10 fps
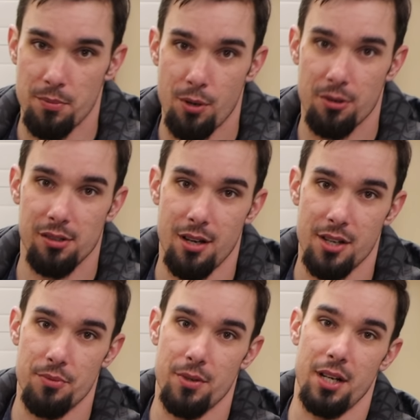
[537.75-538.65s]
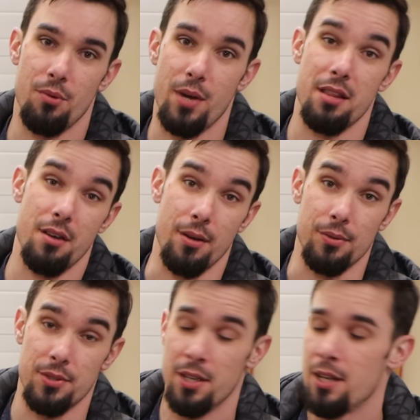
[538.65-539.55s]
are MotoClaws, and we're gonna weigh
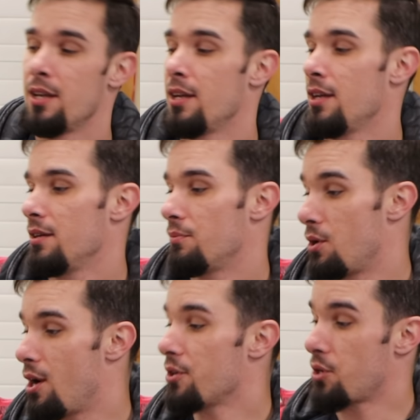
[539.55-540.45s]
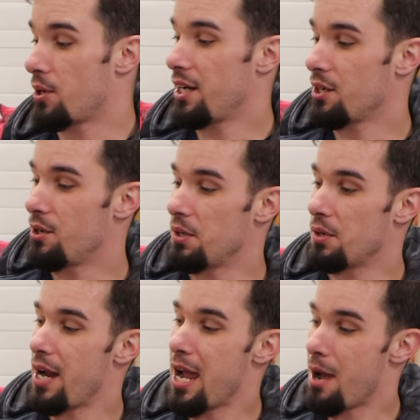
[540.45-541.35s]
those. We're also gonna go and
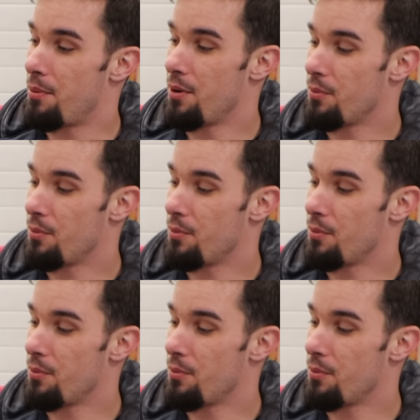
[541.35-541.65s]
grab